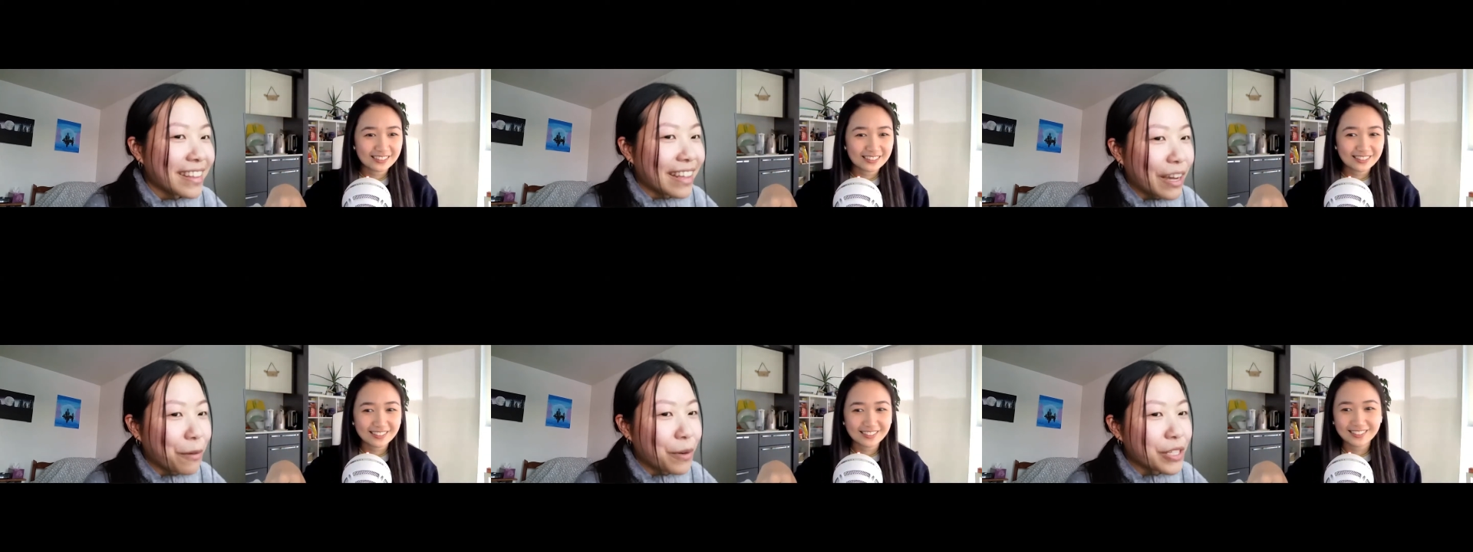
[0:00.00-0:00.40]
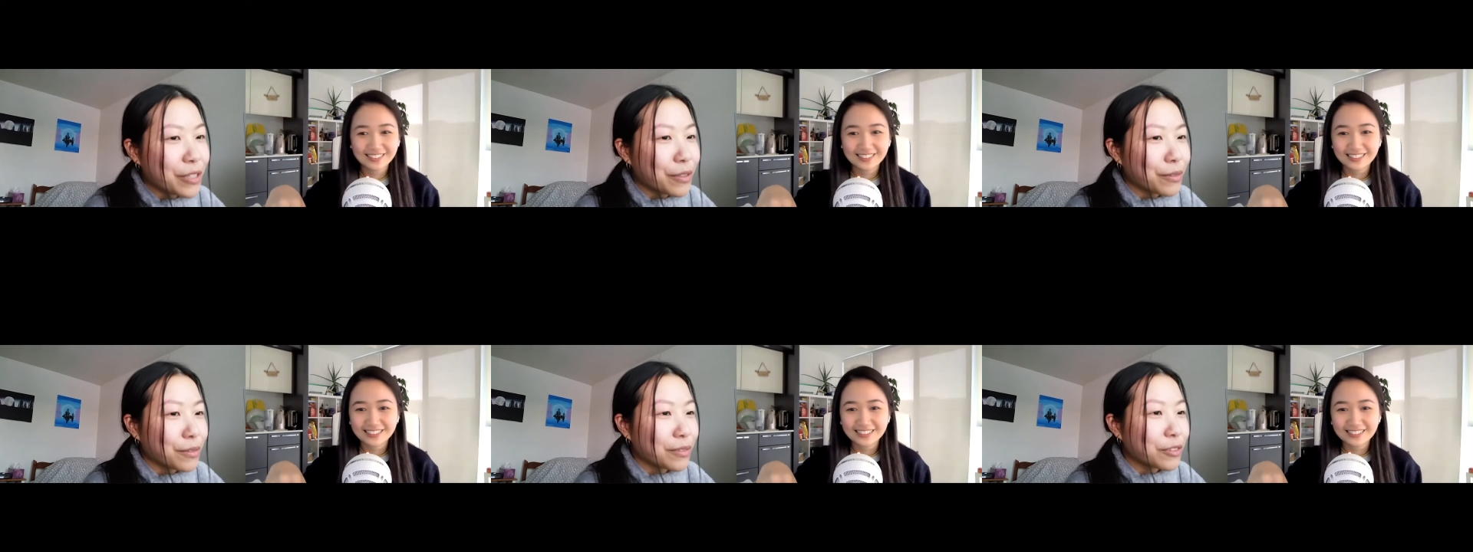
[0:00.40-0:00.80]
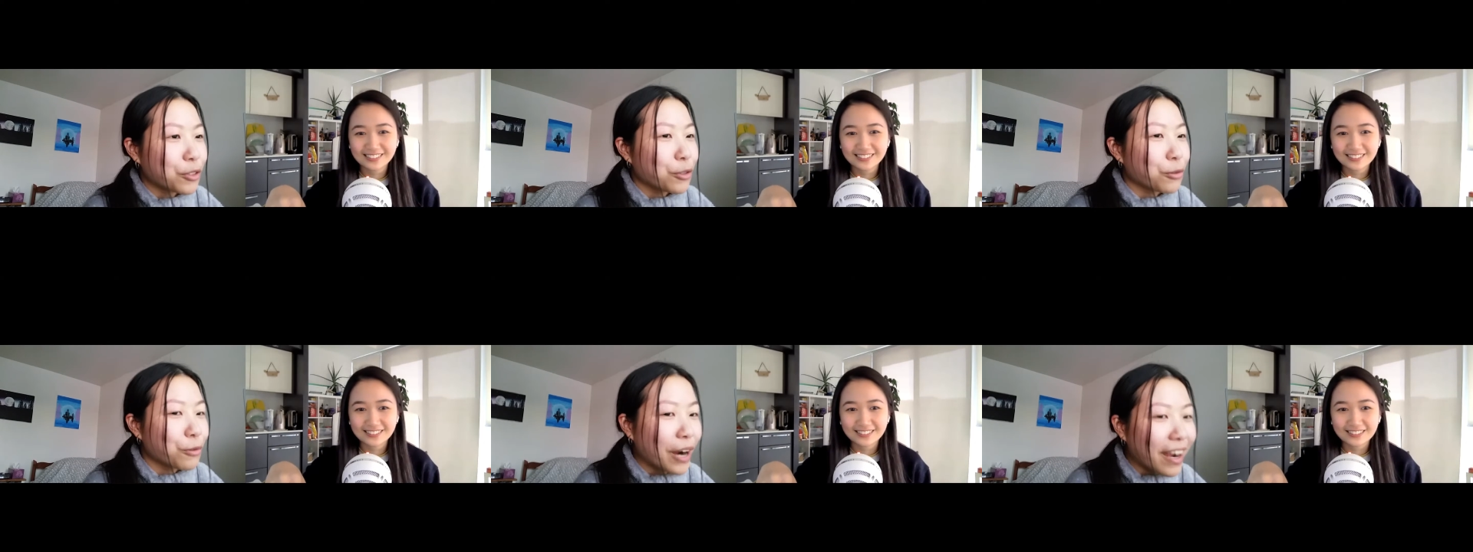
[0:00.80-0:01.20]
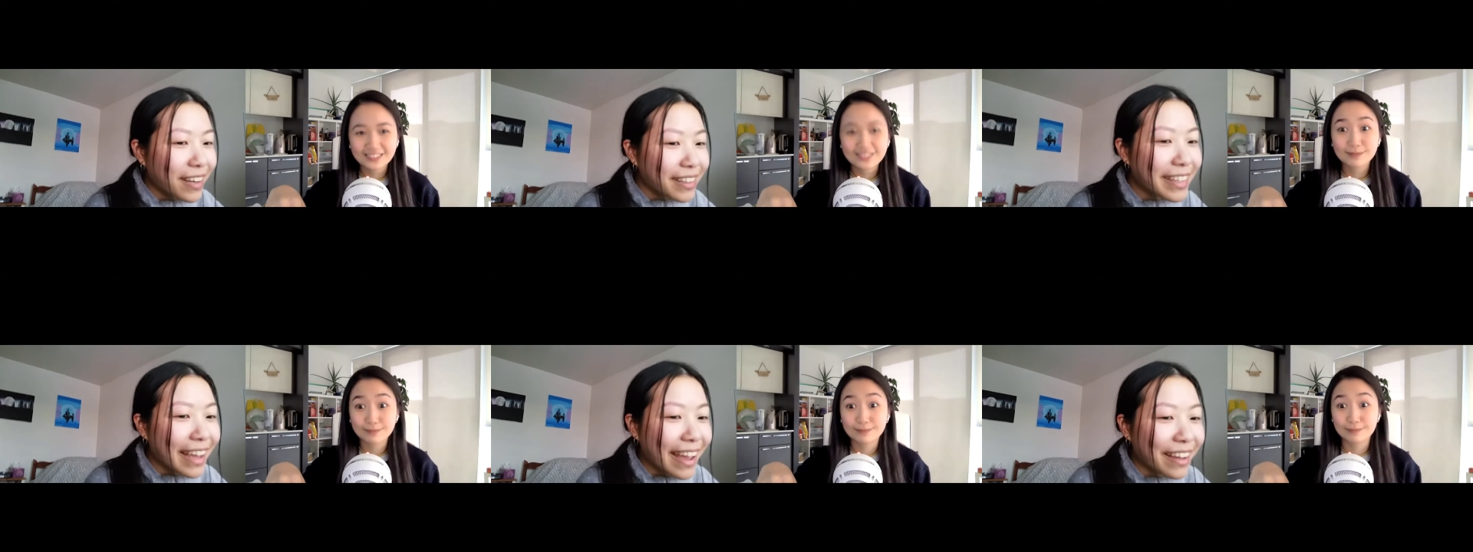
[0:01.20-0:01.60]
Speaker 1: that when you
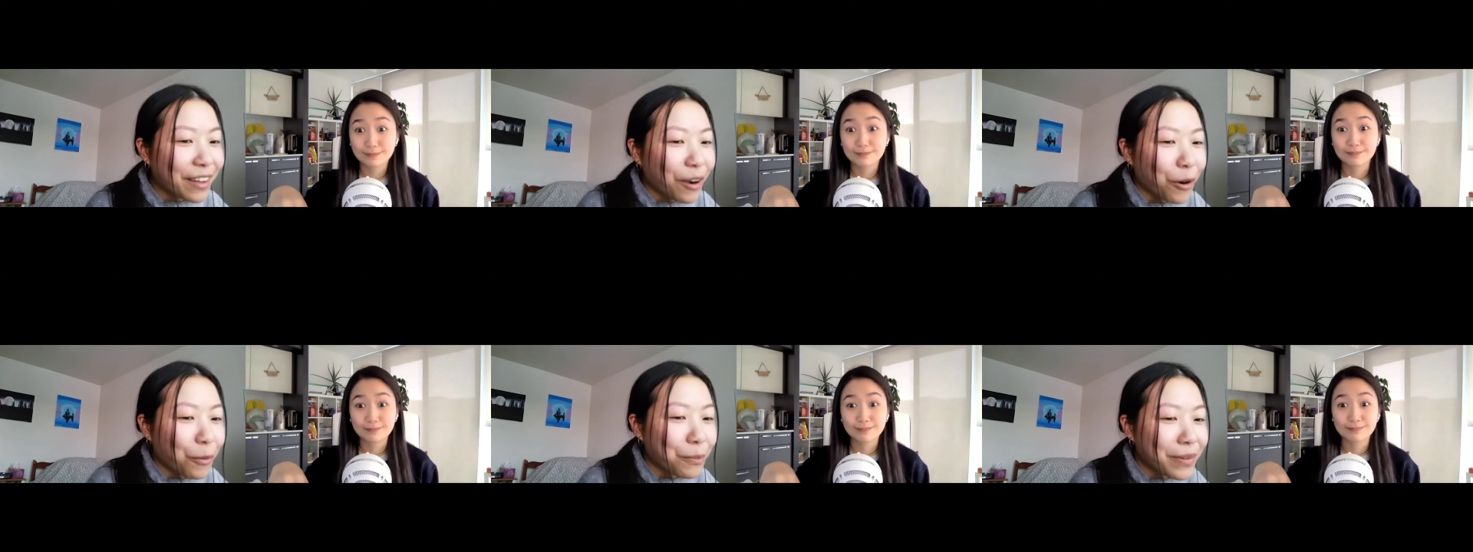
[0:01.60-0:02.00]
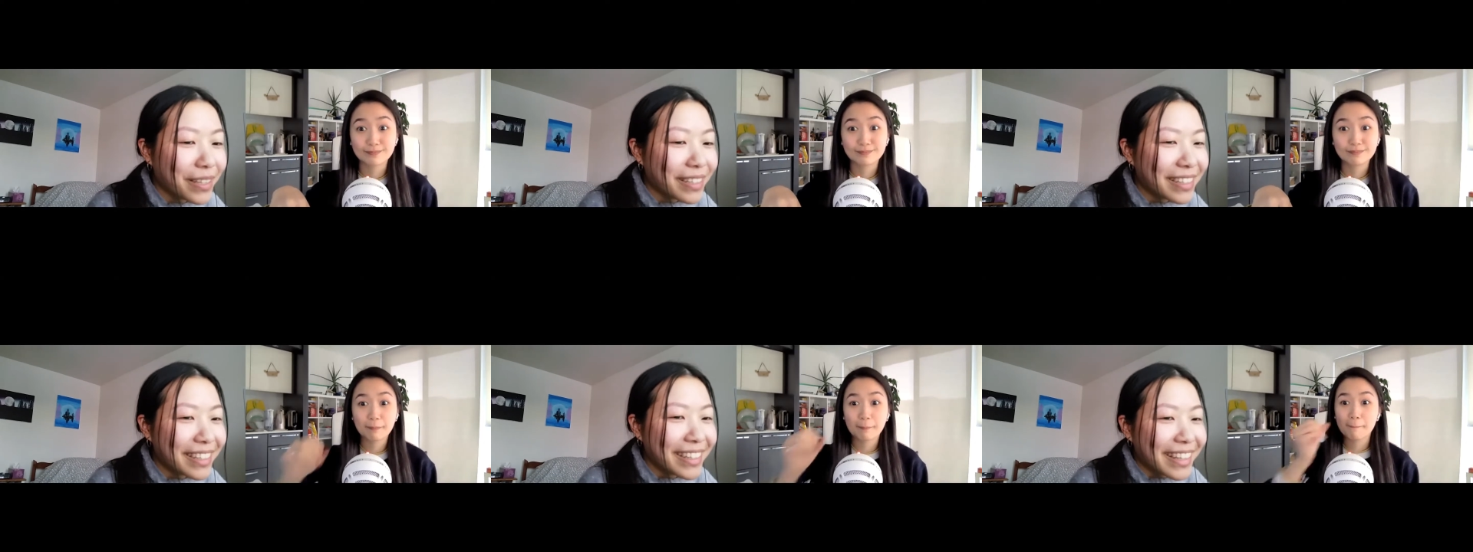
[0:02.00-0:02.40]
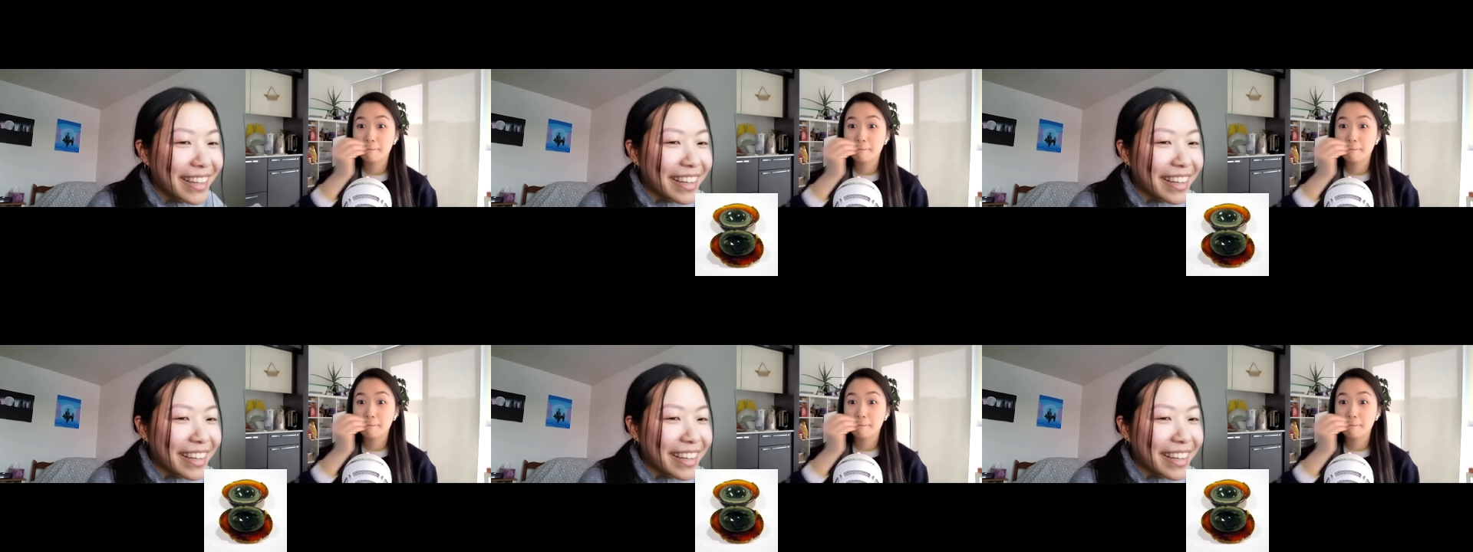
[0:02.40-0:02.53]
crack the egg open,